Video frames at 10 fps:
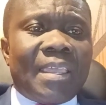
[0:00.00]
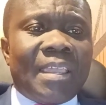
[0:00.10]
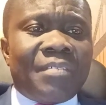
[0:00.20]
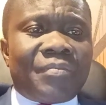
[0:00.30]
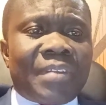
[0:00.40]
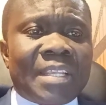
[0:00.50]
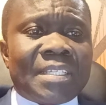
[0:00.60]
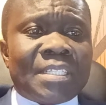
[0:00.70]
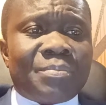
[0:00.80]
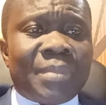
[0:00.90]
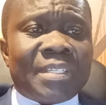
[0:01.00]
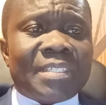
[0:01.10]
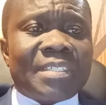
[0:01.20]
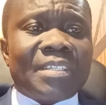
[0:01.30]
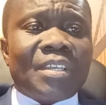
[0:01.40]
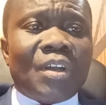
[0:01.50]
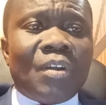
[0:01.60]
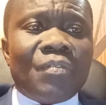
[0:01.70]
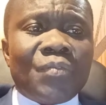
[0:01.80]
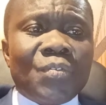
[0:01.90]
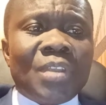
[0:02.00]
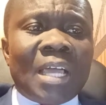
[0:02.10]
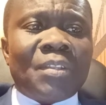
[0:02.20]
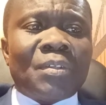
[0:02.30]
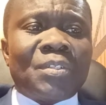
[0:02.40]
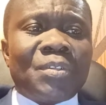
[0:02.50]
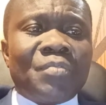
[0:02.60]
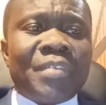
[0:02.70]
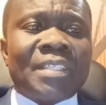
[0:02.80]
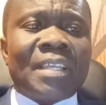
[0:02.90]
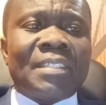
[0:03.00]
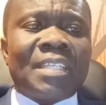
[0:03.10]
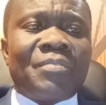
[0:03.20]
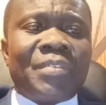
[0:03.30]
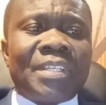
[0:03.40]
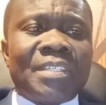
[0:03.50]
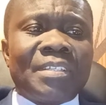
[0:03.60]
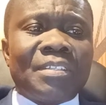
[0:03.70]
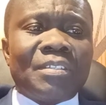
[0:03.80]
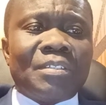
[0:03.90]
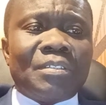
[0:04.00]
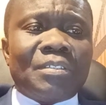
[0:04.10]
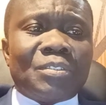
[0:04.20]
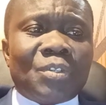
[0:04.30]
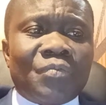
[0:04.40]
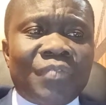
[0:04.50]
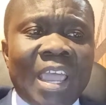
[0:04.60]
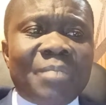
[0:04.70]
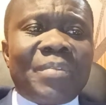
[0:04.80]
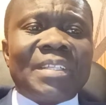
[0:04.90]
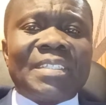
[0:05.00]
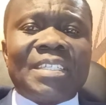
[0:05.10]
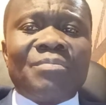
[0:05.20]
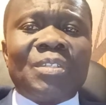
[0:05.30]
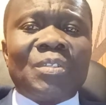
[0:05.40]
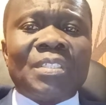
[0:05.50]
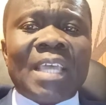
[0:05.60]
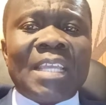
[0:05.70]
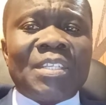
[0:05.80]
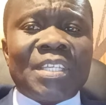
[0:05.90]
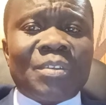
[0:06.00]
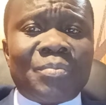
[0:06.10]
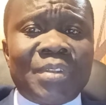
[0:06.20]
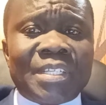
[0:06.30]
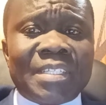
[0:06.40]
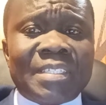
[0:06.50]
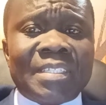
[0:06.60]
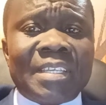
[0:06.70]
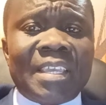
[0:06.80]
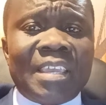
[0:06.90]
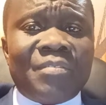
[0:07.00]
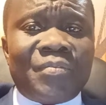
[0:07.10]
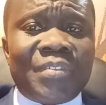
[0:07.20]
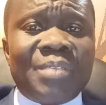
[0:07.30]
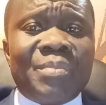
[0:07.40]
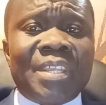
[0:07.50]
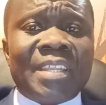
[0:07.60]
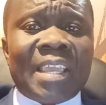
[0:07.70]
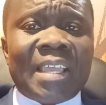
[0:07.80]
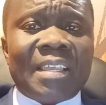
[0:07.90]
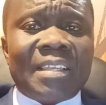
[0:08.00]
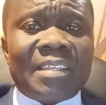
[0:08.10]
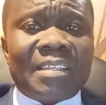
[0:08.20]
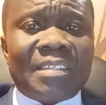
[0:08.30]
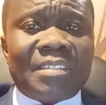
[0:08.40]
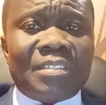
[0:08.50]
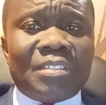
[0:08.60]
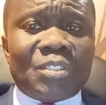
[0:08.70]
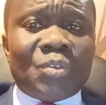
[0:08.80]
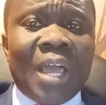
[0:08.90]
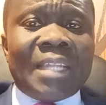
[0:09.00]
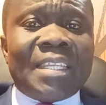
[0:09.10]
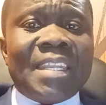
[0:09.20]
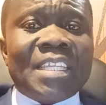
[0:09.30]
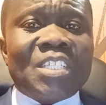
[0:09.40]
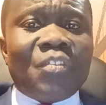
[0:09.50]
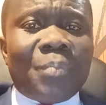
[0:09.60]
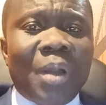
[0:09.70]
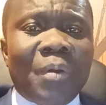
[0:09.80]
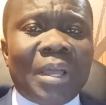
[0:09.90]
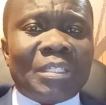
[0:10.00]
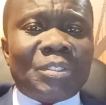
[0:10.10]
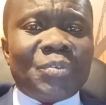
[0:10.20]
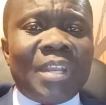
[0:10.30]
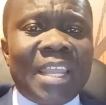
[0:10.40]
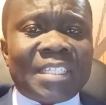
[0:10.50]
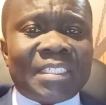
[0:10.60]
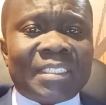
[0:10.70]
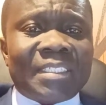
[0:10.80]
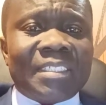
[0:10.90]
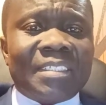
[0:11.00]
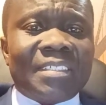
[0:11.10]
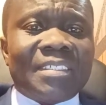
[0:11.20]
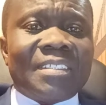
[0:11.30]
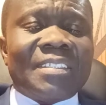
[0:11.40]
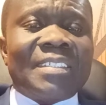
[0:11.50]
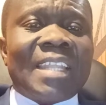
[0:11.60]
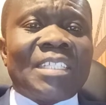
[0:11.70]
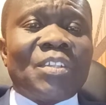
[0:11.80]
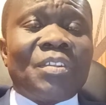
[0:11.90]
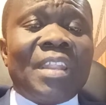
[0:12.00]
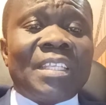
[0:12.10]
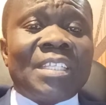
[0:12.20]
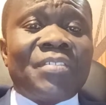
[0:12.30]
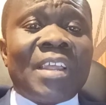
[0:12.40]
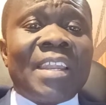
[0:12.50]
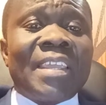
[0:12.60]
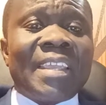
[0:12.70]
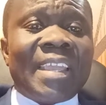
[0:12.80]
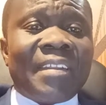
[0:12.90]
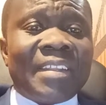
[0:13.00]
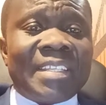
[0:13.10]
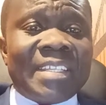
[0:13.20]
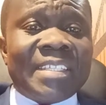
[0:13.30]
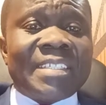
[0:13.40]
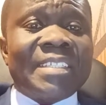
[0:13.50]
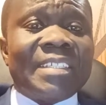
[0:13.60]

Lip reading: enfranchisement of full adult universal suffrage, so vibrant civil society operations and free media. So alternation of power through elections does not necessarily guarantees